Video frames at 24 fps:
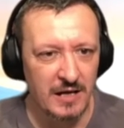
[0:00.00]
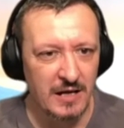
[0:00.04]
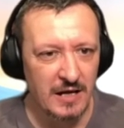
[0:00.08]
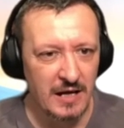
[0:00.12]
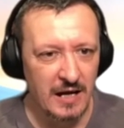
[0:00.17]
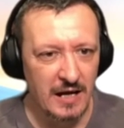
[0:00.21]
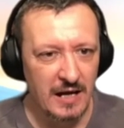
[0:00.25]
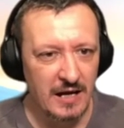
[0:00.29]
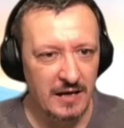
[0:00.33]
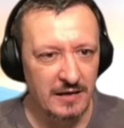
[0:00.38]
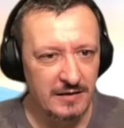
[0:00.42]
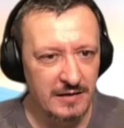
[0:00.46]

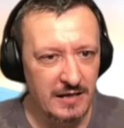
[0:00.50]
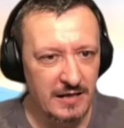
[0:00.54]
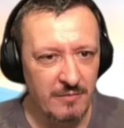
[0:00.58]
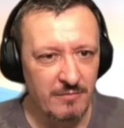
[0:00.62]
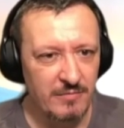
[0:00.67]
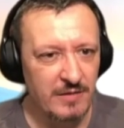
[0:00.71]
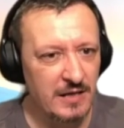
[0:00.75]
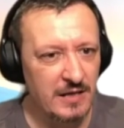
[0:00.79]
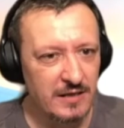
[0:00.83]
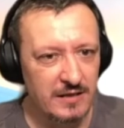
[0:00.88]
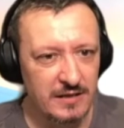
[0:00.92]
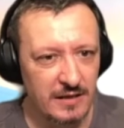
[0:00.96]
Uh, same
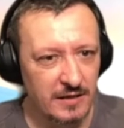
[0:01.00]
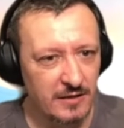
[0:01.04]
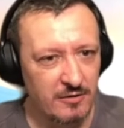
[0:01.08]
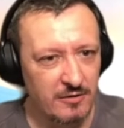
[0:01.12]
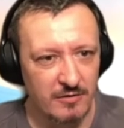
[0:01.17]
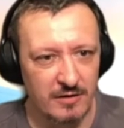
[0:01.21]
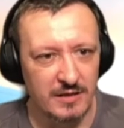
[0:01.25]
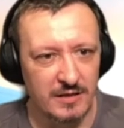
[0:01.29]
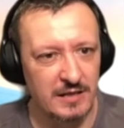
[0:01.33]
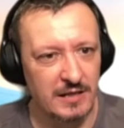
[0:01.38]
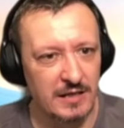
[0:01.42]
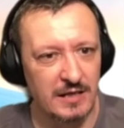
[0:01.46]
things that you're
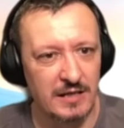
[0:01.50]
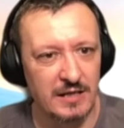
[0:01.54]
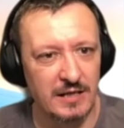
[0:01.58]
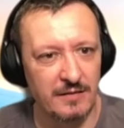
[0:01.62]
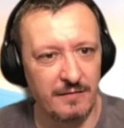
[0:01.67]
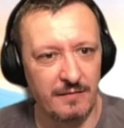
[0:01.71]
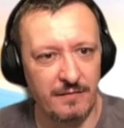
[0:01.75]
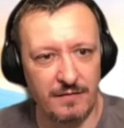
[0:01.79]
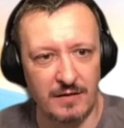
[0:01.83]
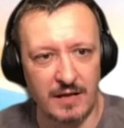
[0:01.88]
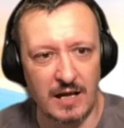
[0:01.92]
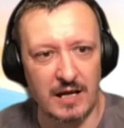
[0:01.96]
seeing in
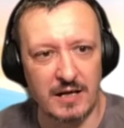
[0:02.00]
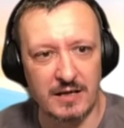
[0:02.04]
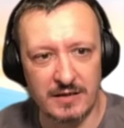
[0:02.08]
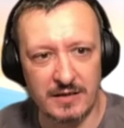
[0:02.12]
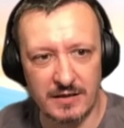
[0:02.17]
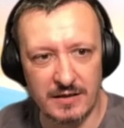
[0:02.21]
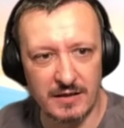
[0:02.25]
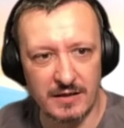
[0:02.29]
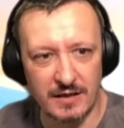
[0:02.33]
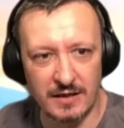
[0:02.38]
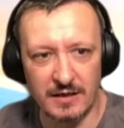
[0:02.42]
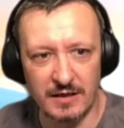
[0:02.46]

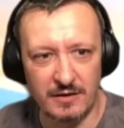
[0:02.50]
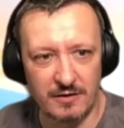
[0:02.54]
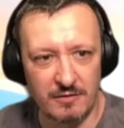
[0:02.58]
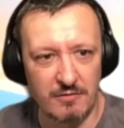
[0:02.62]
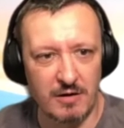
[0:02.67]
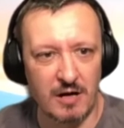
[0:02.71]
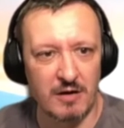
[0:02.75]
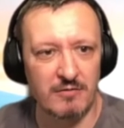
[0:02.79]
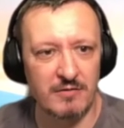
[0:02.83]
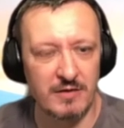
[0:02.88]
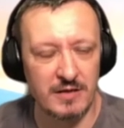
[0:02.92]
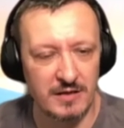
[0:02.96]
Flux uh,
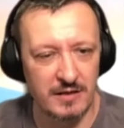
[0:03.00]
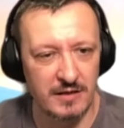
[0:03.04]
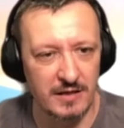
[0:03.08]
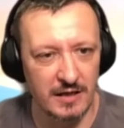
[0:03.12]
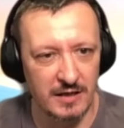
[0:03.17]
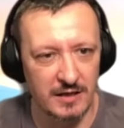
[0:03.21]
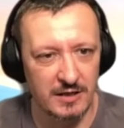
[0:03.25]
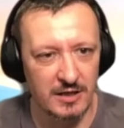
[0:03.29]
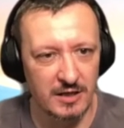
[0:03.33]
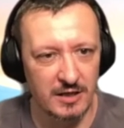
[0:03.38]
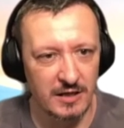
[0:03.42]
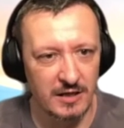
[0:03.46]
throughout this
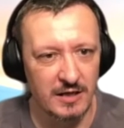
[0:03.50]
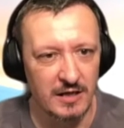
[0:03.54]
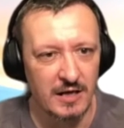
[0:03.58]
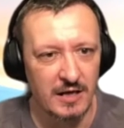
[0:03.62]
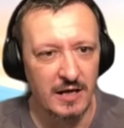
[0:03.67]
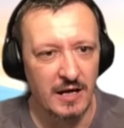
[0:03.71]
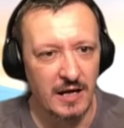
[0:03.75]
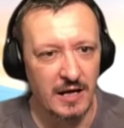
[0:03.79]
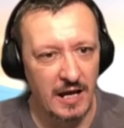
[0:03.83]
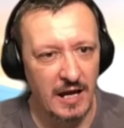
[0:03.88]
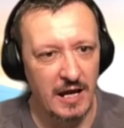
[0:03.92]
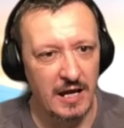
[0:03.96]
session
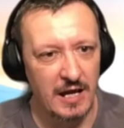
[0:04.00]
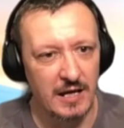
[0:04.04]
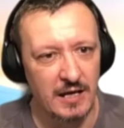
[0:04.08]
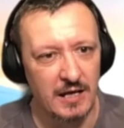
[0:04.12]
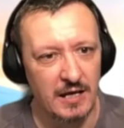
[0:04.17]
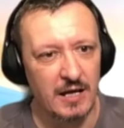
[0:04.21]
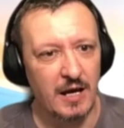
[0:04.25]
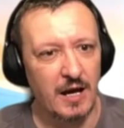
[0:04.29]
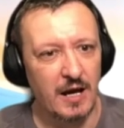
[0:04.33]
hey,